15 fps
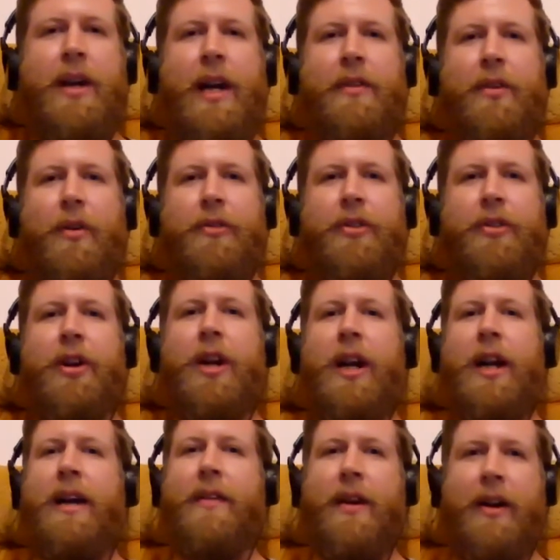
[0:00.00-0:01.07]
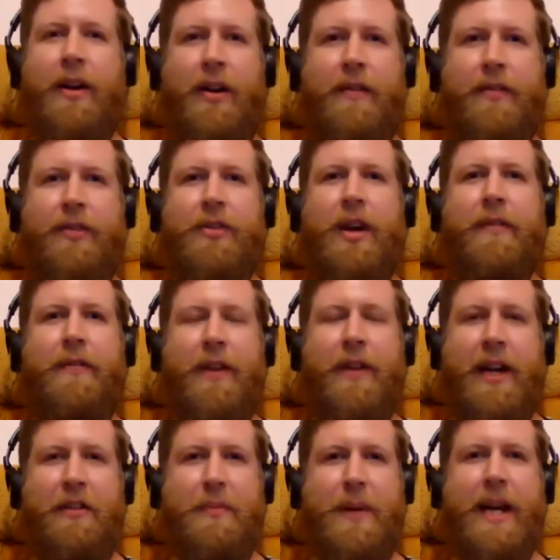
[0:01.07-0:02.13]
it's also clear that a lot of
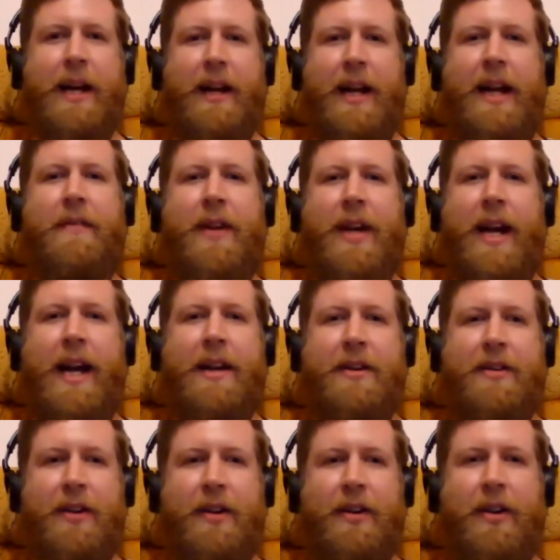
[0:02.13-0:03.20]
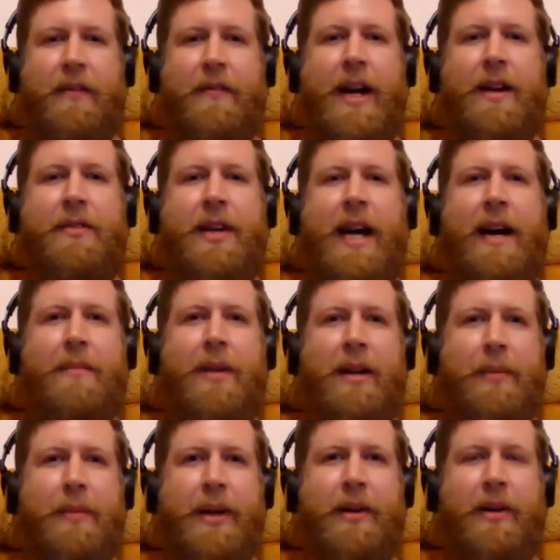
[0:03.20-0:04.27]
suffering is being alleviated and a lot of that is
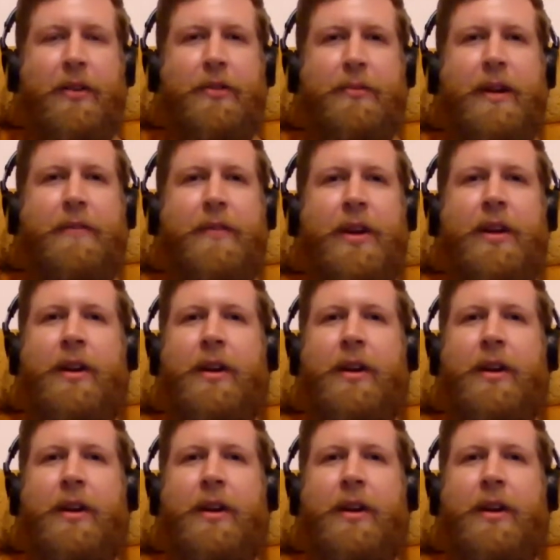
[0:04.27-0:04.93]
happening because we've